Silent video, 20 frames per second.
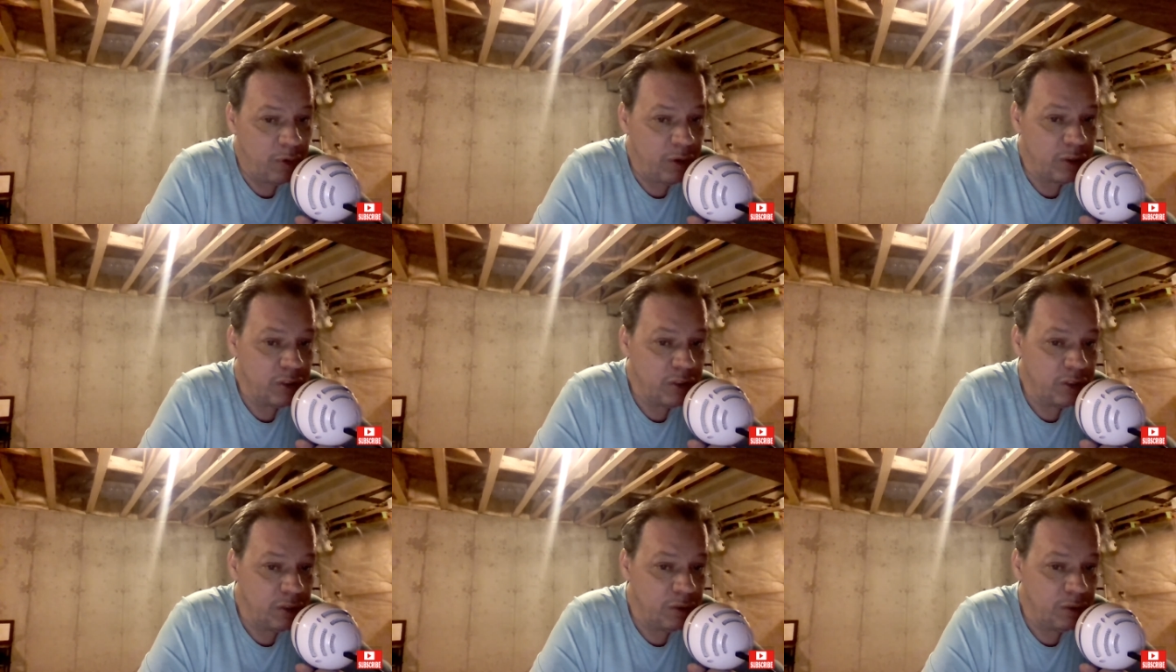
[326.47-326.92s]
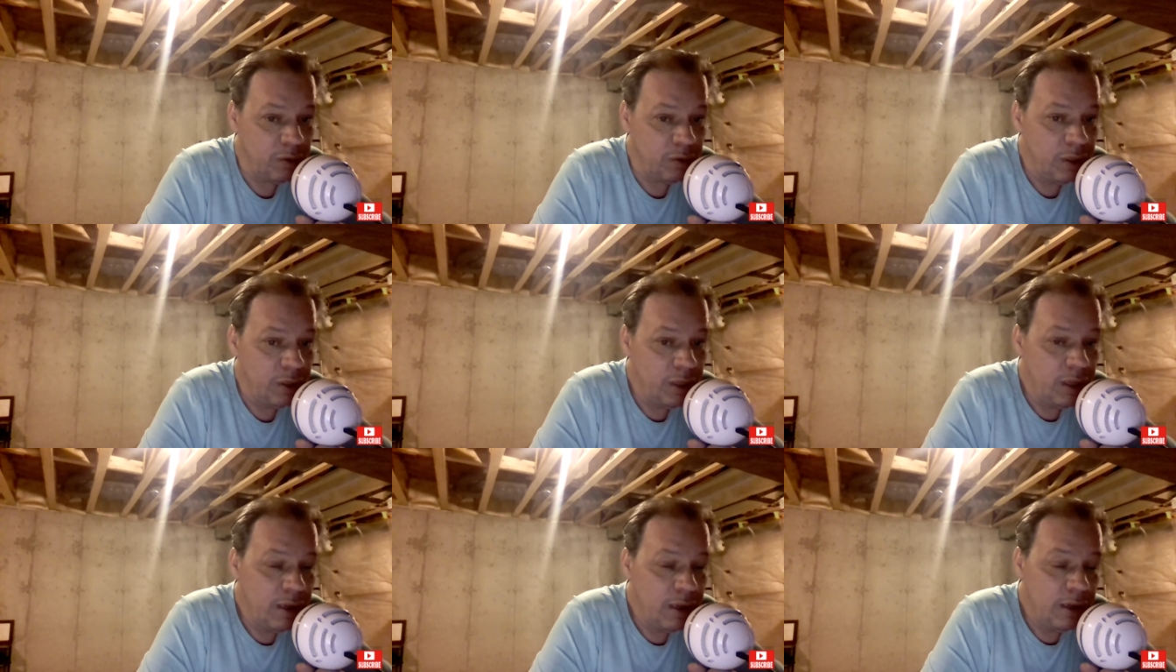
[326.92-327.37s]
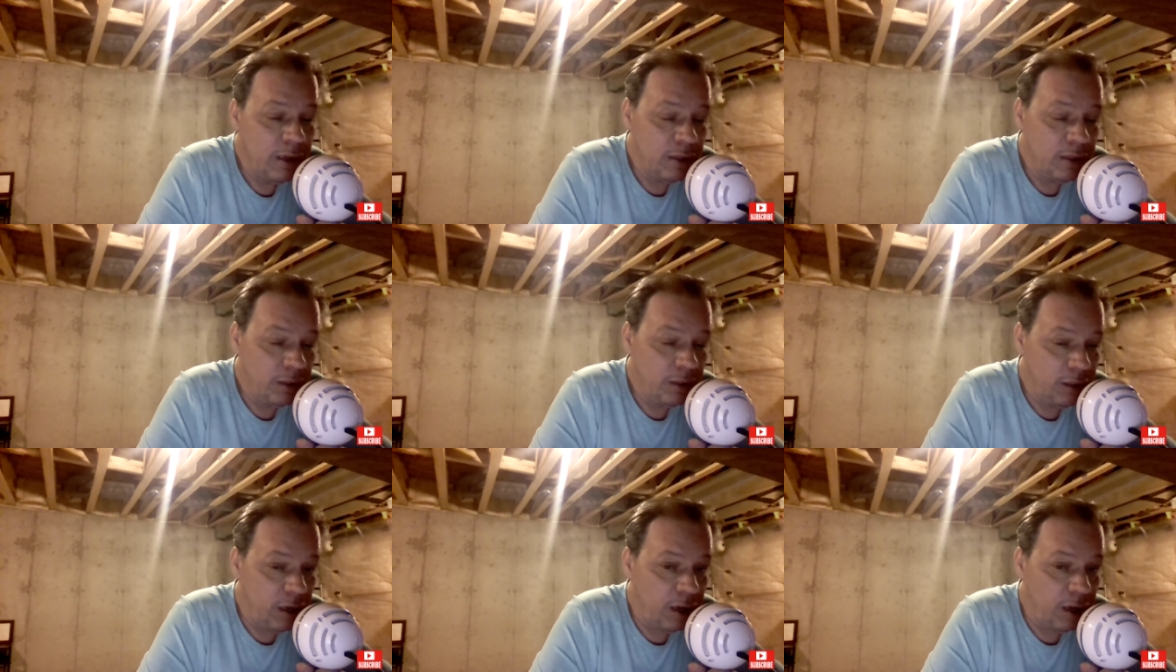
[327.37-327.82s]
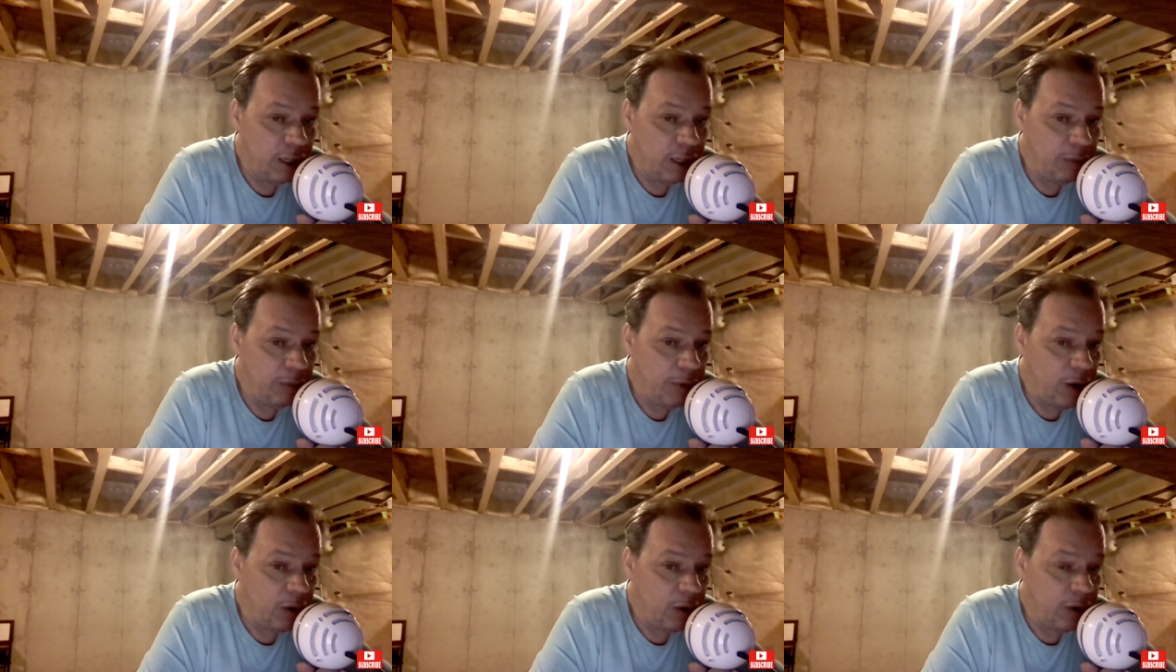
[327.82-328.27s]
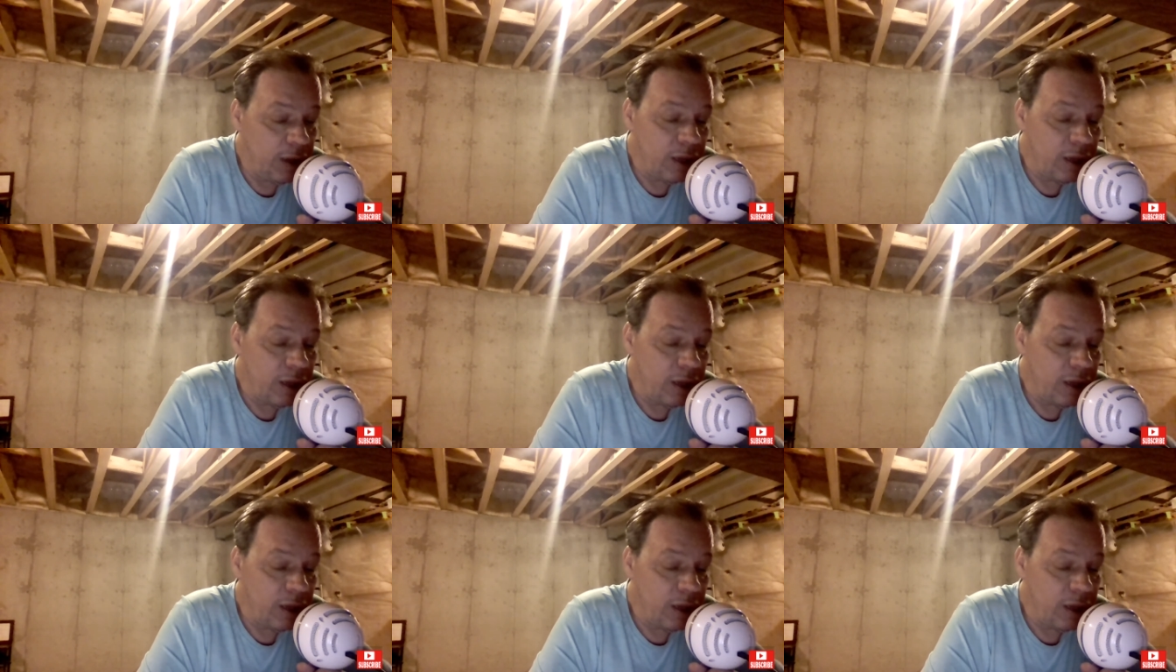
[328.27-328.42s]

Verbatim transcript: They're still talking about it.